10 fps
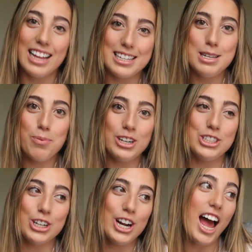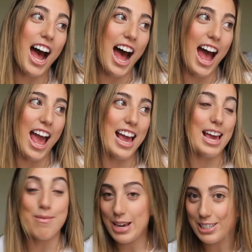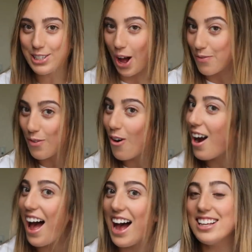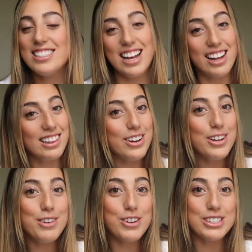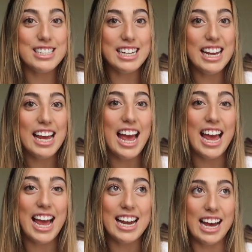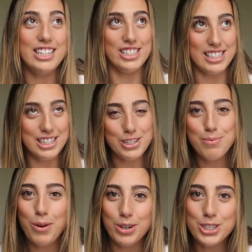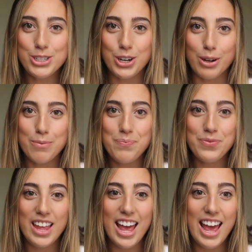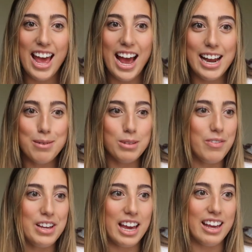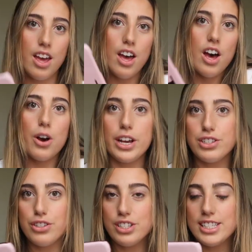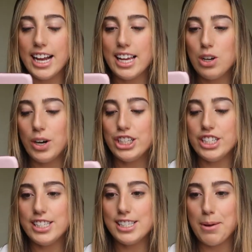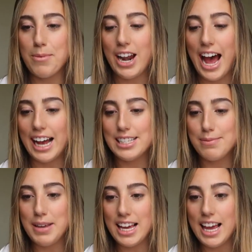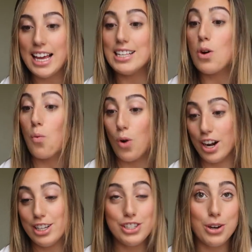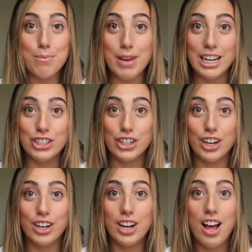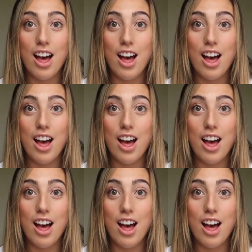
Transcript: Lexie Pritchard. I am a sophomore at Santa Clara University and I just entered my winter term and I'm loving it. Okay, so the second question someone asked me is, what is your major?